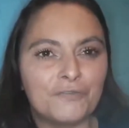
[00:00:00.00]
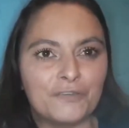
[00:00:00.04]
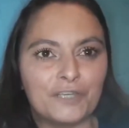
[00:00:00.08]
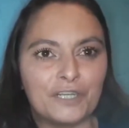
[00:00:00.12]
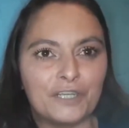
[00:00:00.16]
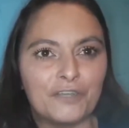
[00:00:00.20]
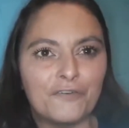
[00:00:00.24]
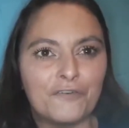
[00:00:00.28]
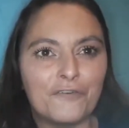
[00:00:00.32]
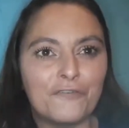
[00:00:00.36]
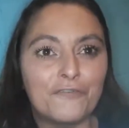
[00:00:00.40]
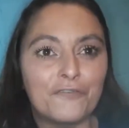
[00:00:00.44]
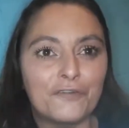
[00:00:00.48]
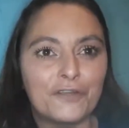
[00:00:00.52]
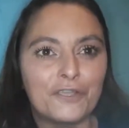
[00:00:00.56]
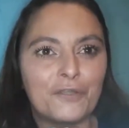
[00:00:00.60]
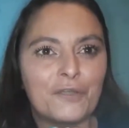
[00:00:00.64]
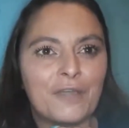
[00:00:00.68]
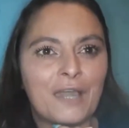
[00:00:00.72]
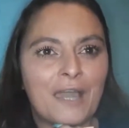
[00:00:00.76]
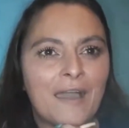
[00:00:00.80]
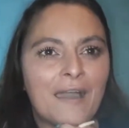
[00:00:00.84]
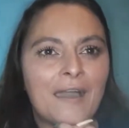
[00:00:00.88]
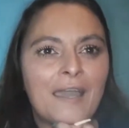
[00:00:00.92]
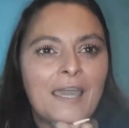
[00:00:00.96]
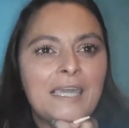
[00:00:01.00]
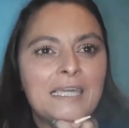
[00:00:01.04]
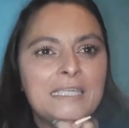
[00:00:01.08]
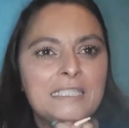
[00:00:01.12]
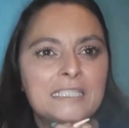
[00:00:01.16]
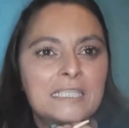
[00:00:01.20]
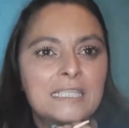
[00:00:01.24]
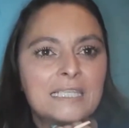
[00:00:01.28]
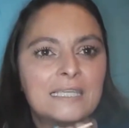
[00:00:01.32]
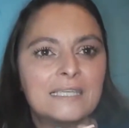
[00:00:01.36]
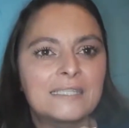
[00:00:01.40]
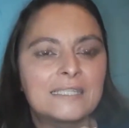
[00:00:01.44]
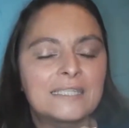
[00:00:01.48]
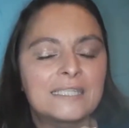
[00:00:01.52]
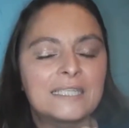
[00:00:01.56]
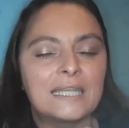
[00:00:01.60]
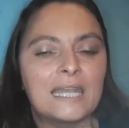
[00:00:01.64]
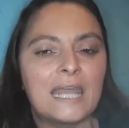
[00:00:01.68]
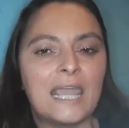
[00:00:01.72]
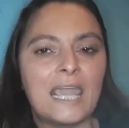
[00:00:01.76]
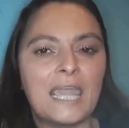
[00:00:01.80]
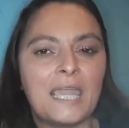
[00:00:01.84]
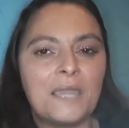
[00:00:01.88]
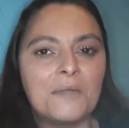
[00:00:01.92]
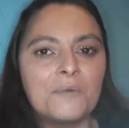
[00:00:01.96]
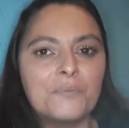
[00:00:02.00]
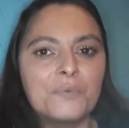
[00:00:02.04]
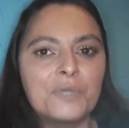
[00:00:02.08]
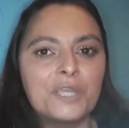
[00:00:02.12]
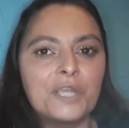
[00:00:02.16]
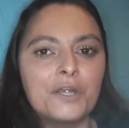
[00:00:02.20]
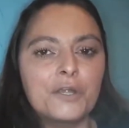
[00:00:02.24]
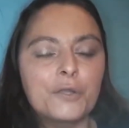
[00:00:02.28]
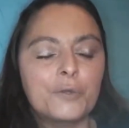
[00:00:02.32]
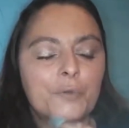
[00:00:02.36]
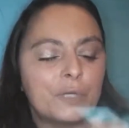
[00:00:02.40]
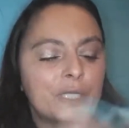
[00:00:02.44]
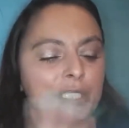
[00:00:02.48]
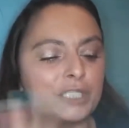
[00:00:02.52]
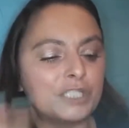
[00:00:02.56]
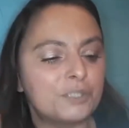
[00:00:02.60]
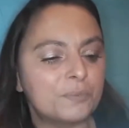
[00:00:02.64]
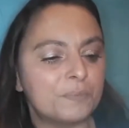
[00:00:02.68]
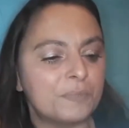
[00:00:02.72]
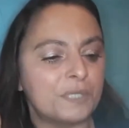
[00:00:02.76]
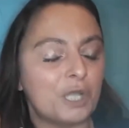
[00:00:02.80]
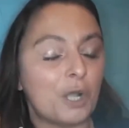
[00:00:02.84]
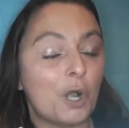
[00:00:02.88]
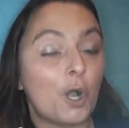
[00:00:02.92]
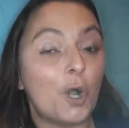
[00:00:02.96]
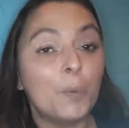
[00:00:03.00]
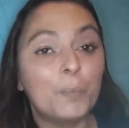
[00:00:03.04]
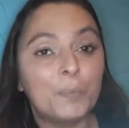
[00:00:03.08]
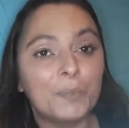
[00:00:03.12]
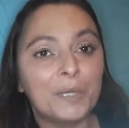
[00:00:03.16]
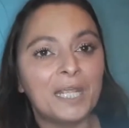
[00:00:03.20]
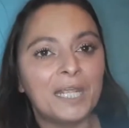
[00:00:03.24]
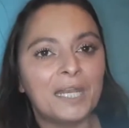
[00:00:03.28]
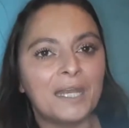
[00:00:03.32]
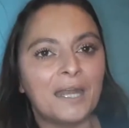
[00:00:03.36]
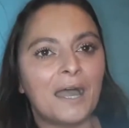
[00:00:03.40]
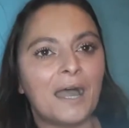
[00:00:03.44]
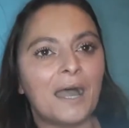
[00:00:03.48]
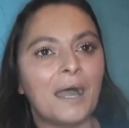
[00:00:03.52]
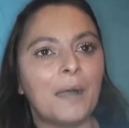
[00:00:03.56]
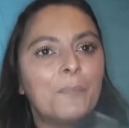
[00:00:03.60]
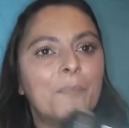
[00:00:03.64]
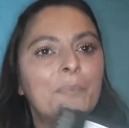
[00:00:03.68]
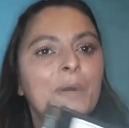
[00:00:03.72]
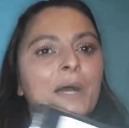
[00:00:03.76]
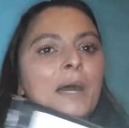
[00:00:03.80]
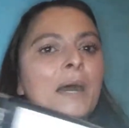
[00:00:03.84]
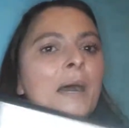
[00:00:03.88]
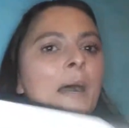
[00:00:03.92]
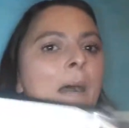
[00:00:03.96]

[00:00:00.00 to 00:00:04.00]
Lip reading: video for you guys because today we are going to be opening up